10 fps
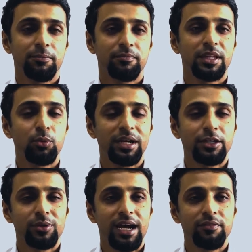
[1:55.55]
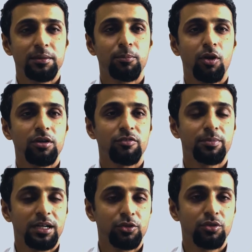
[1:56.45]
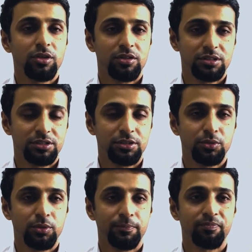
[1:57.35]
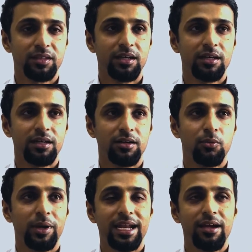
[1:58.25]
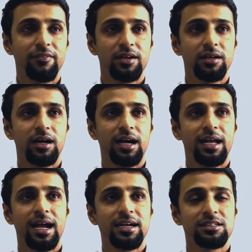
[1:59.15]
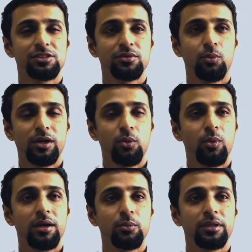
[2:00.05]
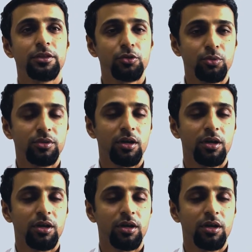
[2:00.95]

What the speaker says: They would like to have that bond of brotherhood or sisterhood. Whenever I had one-on-one with youth